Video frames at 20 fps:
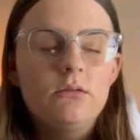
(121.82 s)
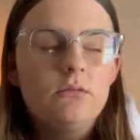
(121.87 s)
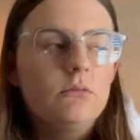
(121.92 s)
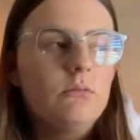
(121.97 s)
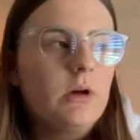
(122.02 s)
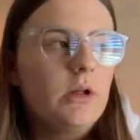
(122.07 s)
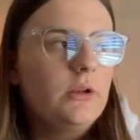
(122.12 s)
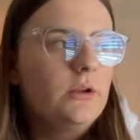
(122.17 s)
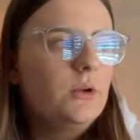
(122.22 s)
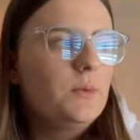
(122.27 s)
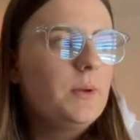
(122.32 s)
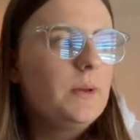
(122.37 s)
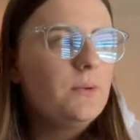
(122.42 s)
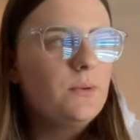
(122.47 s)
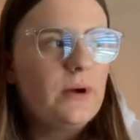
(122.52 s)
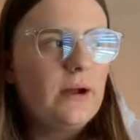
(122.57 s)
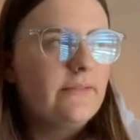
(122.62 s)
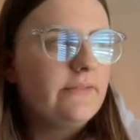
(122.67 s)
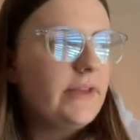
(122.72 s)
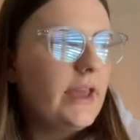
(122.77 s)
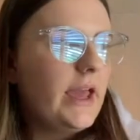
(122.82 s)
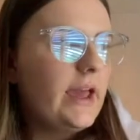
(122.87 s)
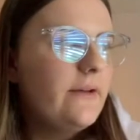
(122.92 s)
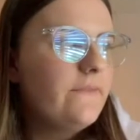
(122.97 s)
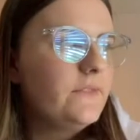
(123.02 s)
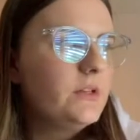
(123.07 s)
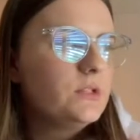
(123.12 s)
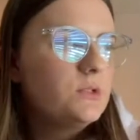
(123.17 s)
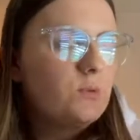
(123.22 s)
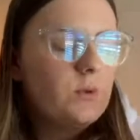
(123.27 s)
I know people have
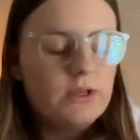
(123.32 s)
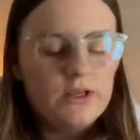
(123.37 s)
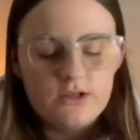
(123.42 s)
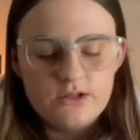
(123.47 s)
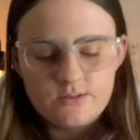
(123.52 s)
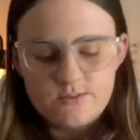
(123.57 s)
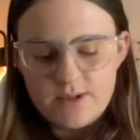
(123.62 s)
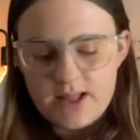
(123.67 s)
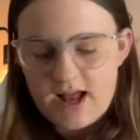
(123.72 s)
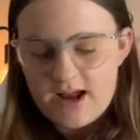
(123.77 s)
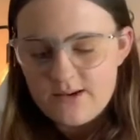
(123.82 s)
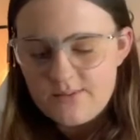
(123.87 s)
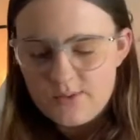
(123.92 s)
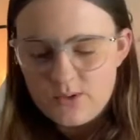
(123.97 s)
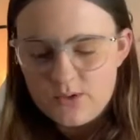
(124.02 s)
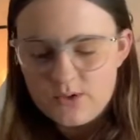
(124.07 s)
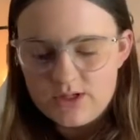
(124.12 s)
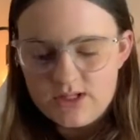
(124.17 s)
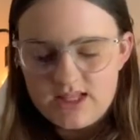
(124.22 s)
Canvas, we use Blackboard.